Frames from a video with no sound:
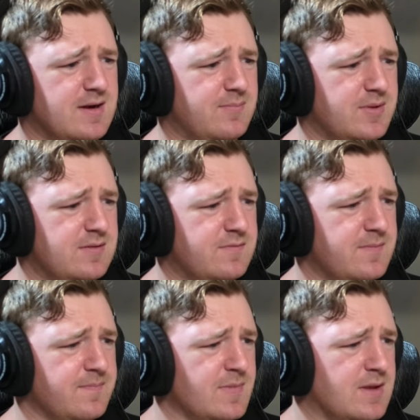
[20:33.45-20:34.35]
I believe.
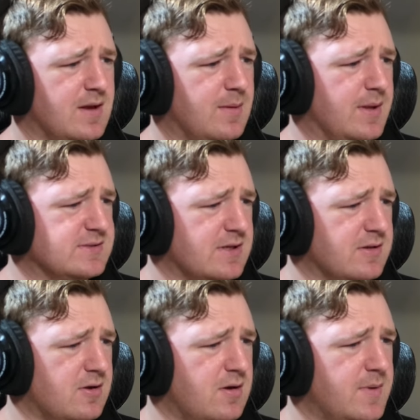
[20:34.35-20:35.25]
I'll uh, be stick of
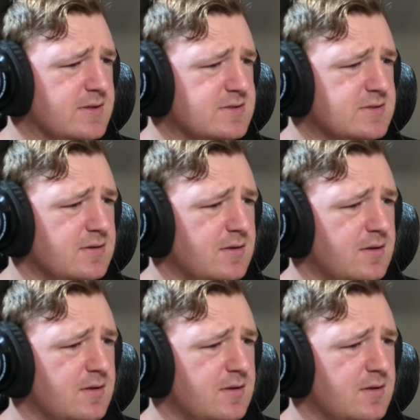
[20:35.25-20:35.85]
the comments.